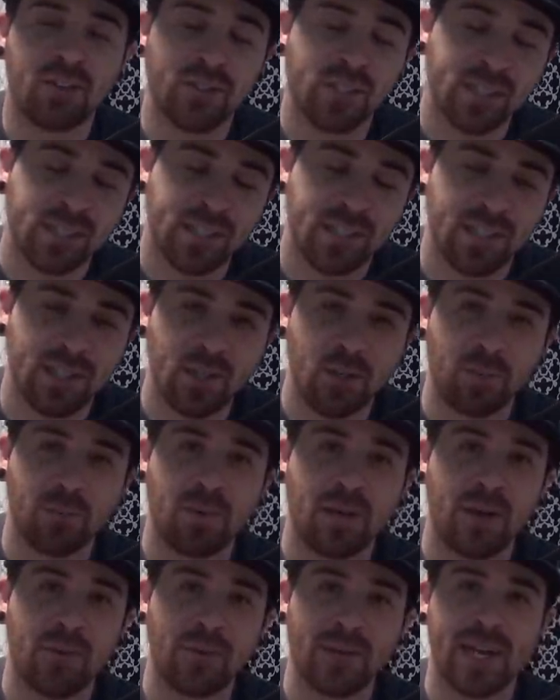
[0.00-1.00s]
just a little
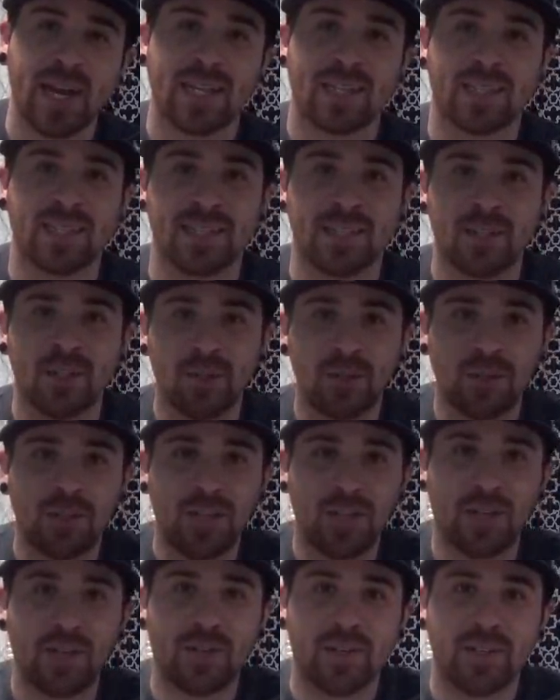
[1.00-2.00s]
bit. We got this new
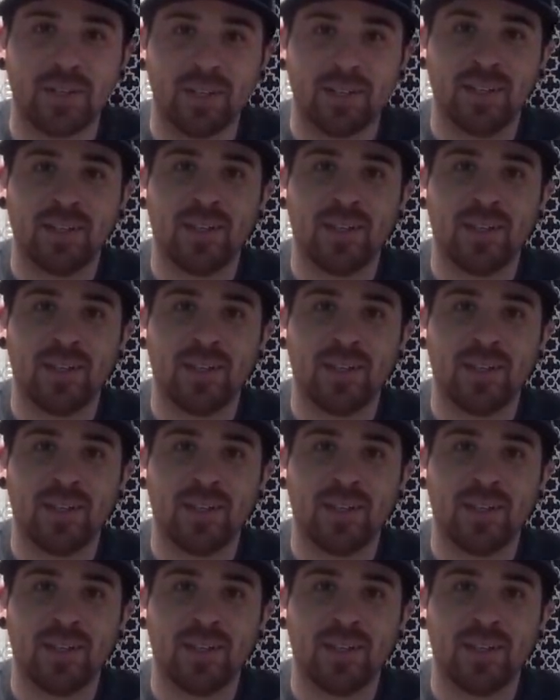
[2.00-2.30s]
little